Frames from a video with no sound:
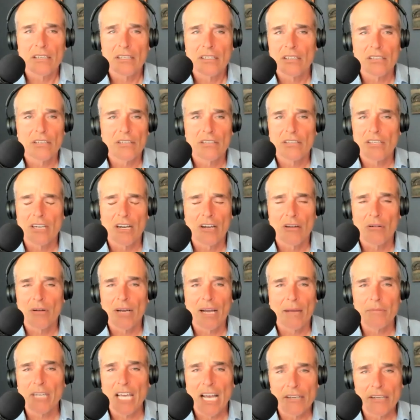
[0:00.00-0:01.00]
you
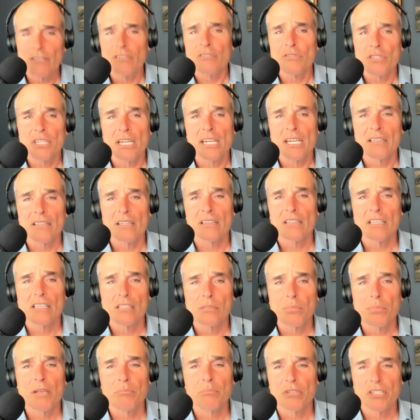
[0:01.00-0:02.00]
know, I mean, I understand that
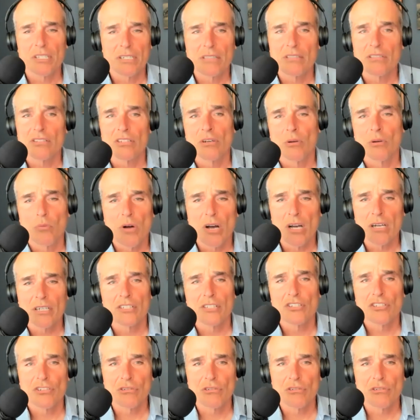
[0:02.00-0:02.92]
these people can still walk